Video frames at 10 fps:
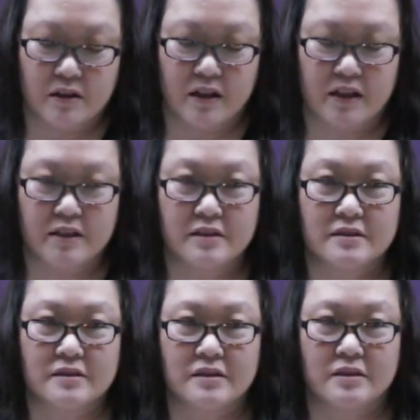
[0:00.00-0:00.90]
and
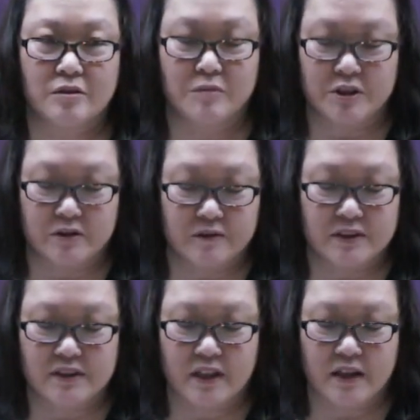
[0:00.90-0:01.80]
kindness in the middle of
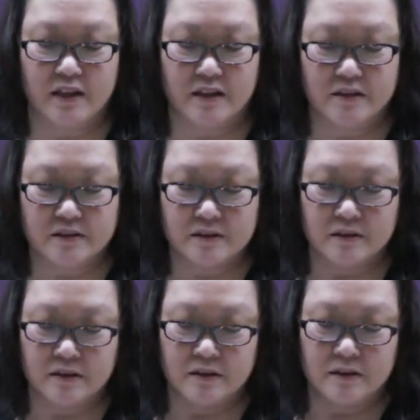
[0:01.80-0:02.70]
this chaos?
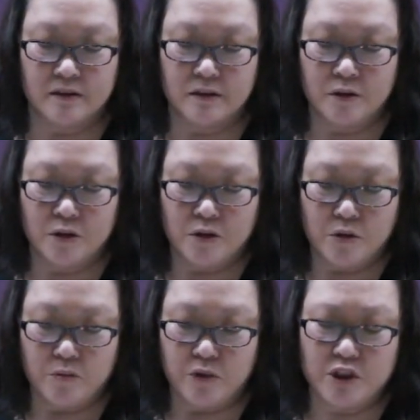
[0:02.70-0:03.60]

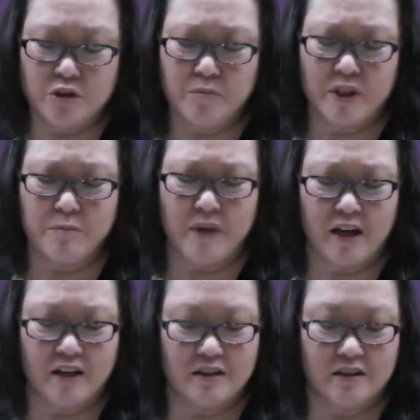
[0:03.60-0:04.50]
Wouldn't you be
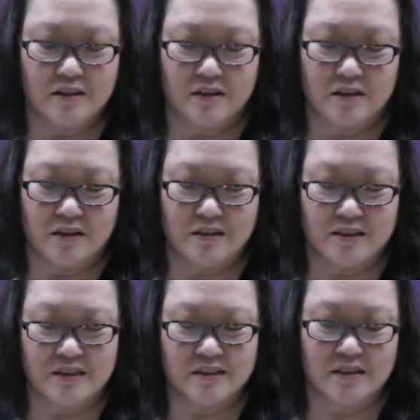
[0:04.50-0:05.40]
mad at
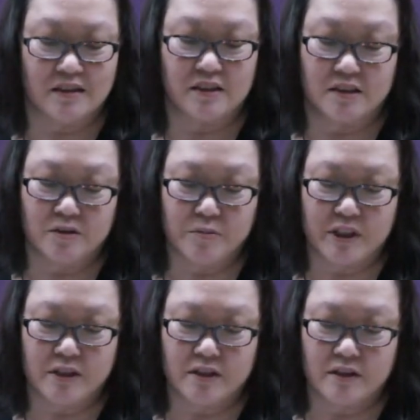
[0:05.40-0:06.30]
least a little
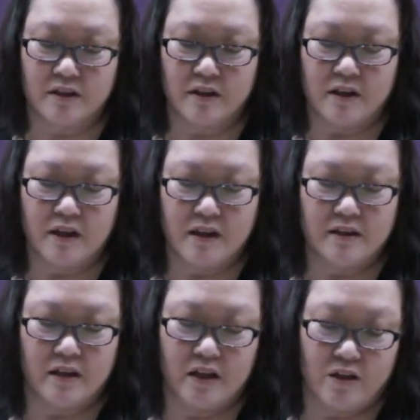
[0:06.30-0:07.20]
bit at
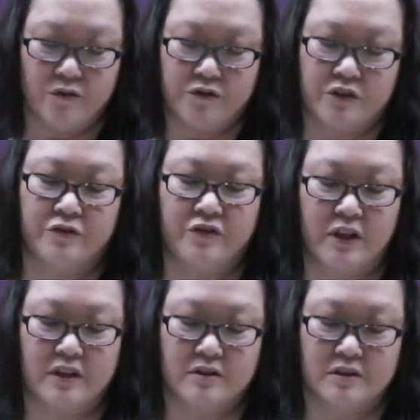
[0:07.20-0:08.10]
the gay
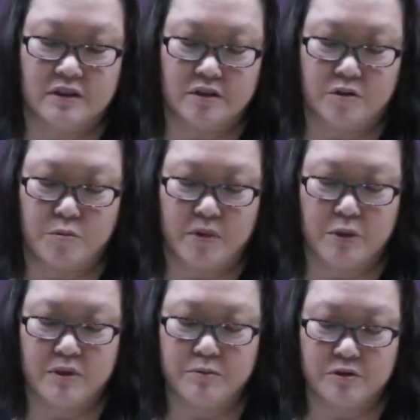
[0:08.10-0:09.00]
forefathers of the
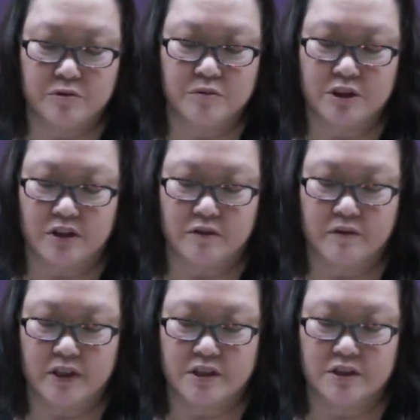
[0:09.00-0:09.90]
baby boom
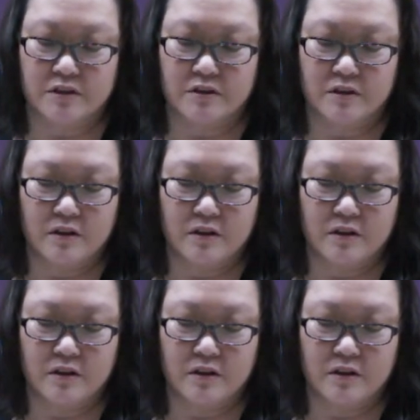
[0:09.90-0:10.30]
generation